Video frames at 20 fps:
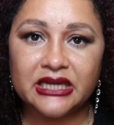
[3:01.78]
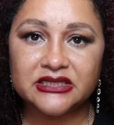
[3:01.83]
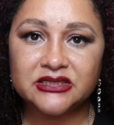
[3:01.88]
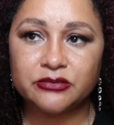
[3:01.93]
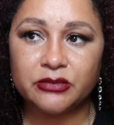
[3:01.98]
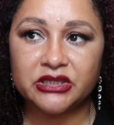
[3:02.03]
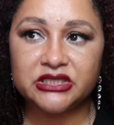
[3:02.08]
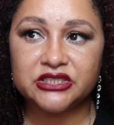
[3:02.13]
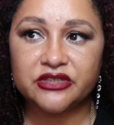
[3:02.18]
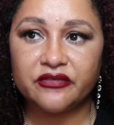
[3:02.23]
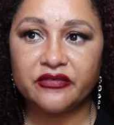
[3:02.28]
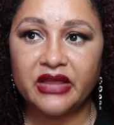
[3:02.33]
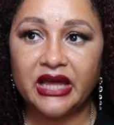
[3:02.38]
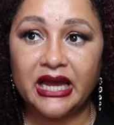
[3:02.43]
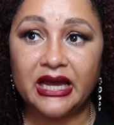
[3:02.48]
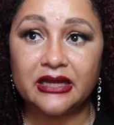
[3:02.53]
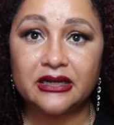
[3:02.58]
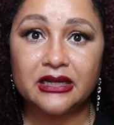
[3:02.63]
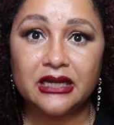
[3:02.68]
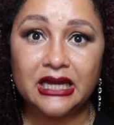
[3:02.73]
as much of
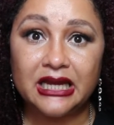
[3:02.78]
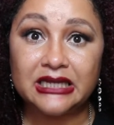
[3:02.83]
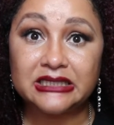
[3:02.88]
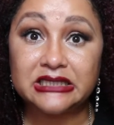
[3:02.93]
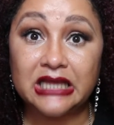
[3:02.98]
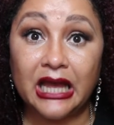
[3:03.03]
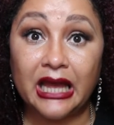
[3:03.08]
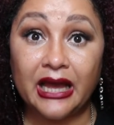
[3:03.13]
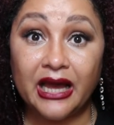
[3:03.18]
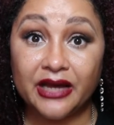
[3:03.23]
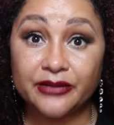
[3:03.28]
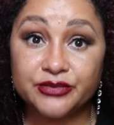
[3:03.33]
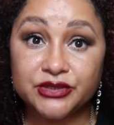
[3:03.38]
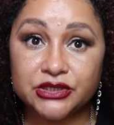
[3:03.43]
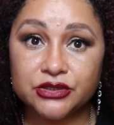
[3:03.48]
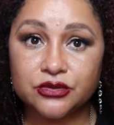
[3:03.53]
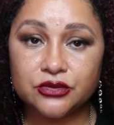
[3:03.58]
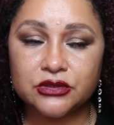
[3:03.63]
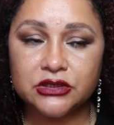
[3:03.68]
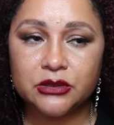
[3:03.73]
that as
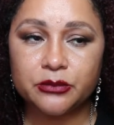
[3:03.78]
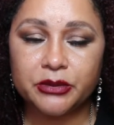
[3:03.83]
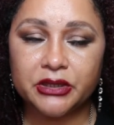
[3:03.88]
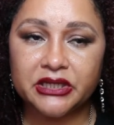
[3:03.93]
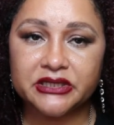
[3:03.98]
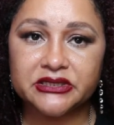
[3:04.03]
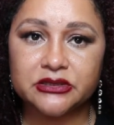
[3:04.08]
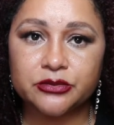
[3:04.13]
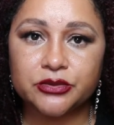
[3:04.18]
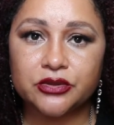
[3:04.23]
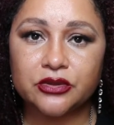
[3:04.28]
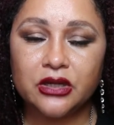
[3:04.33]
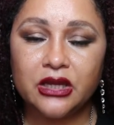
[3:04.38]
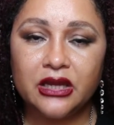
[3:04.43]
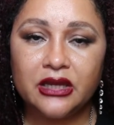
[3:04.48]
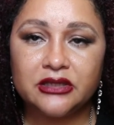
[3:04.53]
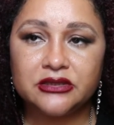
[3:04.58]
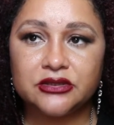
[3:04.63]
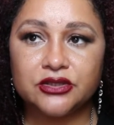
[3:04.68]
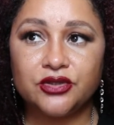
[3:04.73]
absolutely possible.
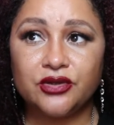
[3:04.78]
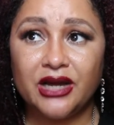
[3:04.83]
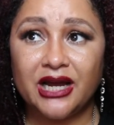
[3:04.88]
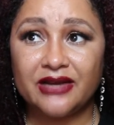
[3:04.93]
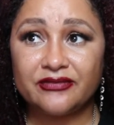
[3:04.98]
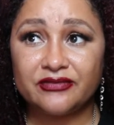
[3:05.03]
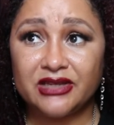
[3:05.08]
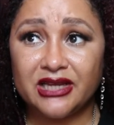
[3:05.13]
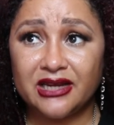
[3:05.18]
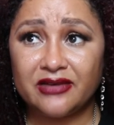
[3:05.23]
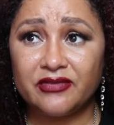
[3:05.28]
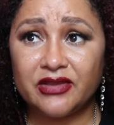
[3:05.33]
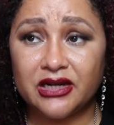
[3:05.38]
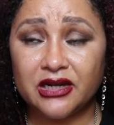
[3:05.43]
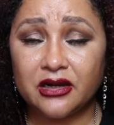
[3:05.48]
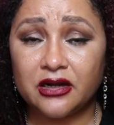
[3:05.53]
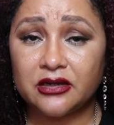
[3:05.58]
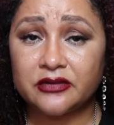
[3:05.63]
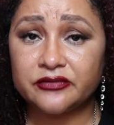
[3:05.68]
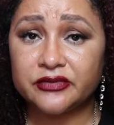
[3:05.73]
So you have to have that
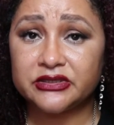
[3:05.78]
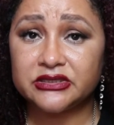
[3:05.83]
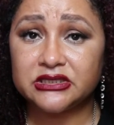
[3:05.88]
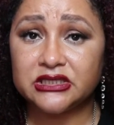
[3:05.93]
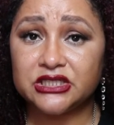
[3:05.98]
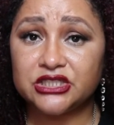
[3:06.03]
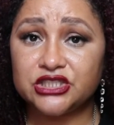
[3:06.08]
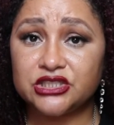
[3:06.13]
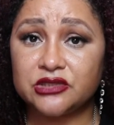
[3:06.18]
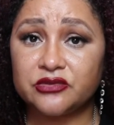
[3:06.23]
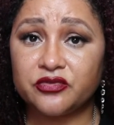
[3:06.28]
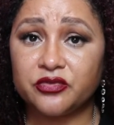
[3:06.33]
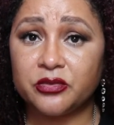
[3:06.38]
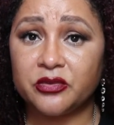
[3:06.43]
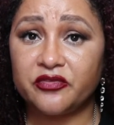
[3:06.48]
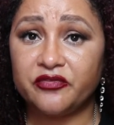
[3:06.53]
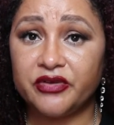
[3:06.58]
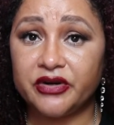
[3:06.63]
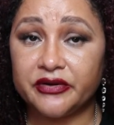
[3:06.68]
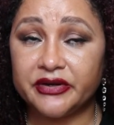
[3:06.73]
conversation from
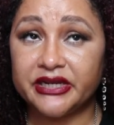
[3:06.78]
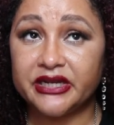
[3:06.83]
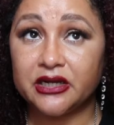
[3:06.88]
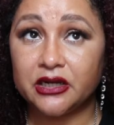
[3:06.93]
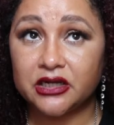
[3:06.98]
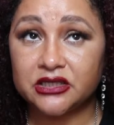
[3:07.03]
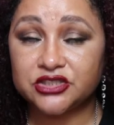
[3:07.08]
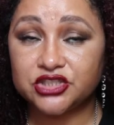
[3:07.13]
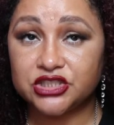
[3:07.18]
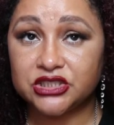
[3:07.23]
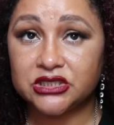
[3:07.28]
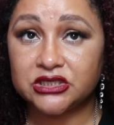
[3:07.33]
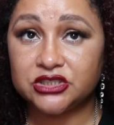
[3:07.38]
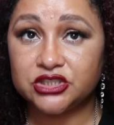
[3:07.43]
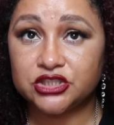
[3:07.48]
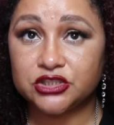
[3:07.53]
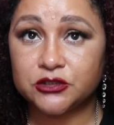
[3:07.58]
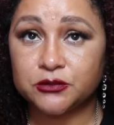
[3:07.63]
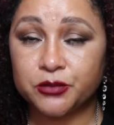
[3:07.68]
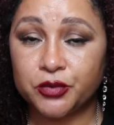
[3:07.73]
a very
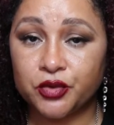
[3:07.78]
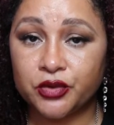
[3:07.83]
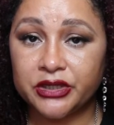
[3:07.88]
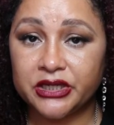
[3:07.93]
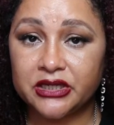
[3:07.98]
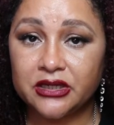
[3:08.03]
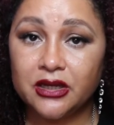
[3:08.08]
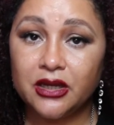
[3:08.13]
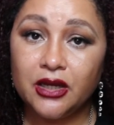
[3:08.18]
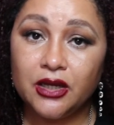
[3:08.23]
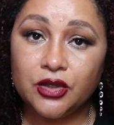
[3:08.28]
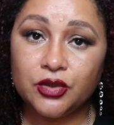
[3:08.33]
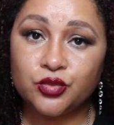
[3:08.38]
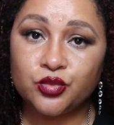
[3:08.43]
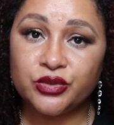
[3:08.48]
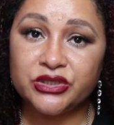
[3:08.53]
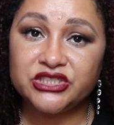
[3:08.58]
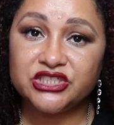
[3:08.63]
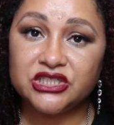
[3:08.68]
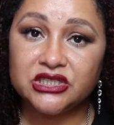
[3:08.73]
conscientious point,
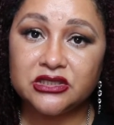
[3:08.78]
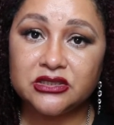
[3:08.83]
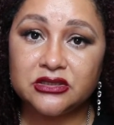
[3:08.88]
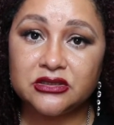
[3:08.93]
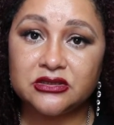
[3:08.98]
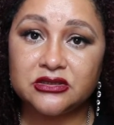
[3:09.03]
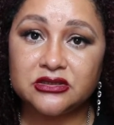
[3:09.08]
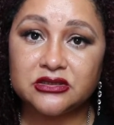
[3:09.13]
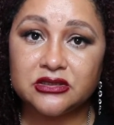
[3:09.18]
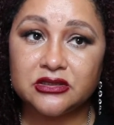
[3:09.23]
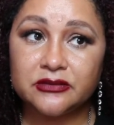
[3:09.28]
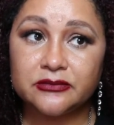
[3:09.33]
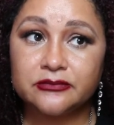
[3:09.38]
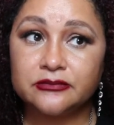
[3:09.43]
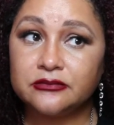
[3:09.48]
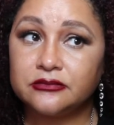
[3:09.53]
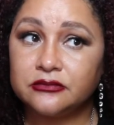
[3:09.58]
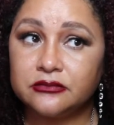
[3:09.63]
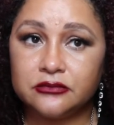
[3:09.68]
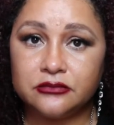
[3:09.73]
which is,
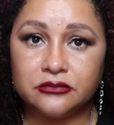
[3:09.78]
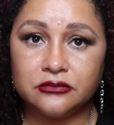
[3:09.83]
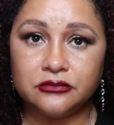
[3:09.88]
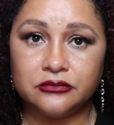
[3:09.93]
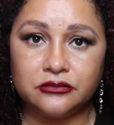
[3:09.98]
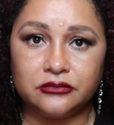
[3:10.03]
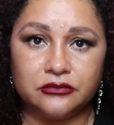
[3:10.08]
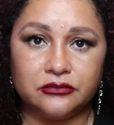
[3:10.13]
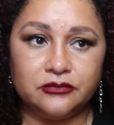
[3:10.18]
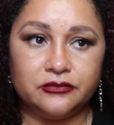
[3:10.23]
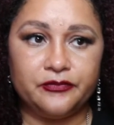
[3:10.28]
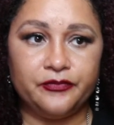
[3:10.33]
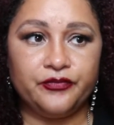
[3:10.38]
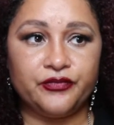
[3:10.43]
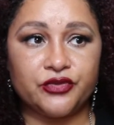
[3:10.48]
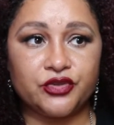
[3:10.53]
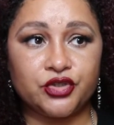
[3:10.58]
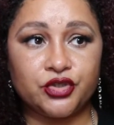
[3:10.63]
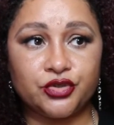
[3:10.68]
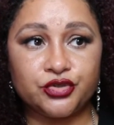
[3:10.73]

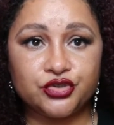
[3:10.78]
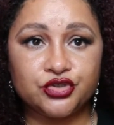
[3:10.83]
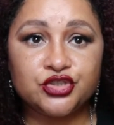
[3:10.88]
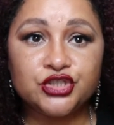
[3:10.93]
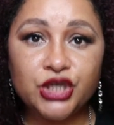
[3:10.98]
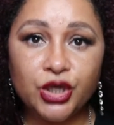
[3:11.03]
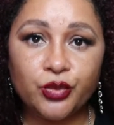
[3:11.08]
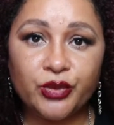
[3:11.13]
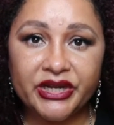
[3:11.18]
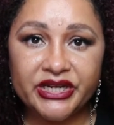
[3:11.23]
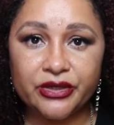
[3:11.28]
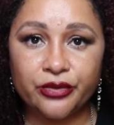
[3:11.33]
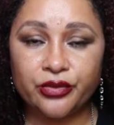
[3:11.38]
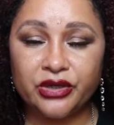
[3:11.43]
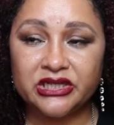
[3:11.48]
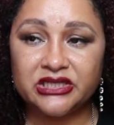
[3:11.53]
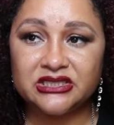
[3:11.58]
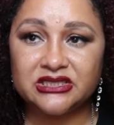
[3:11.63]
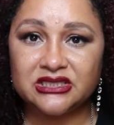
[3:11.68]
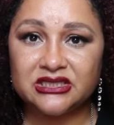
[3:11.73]
there's no way to
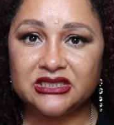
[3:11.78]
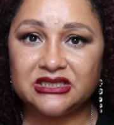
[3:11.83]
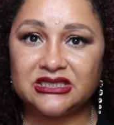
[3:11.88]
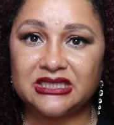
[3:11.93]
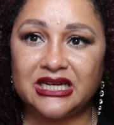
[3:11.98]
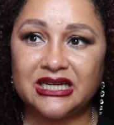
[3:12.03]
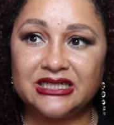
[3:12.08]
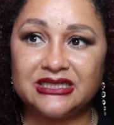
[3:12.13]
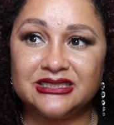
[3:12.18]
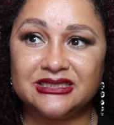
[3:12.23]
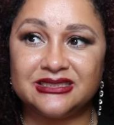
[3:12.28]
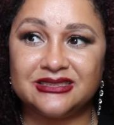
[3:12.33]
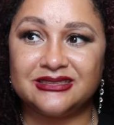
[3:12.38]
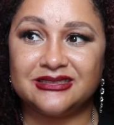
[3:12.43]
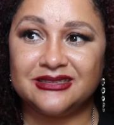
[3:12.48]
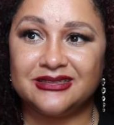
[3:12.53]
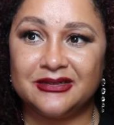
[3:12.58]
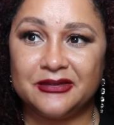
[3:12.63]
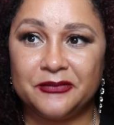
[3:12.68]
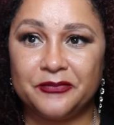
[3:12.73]
run a city size